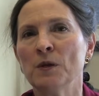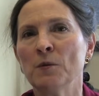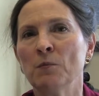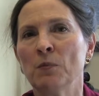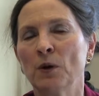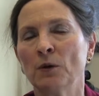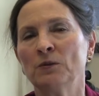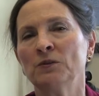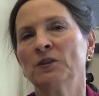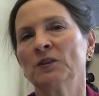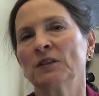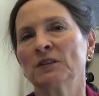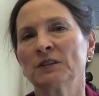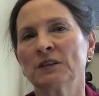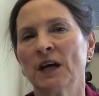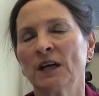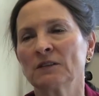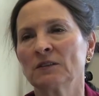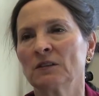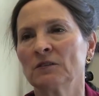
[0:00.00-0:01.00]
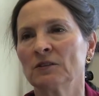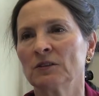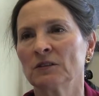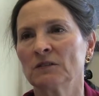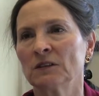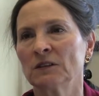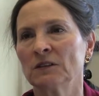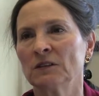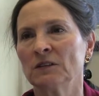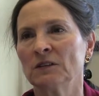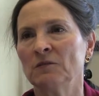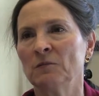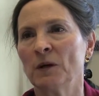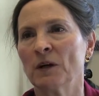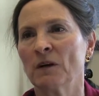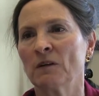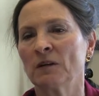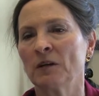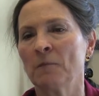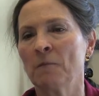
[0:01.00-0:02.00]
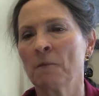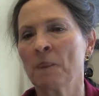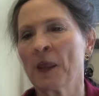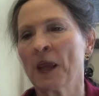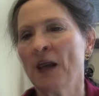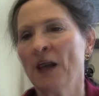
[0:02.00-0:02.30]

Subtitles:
impose sales tax on services in Maryland.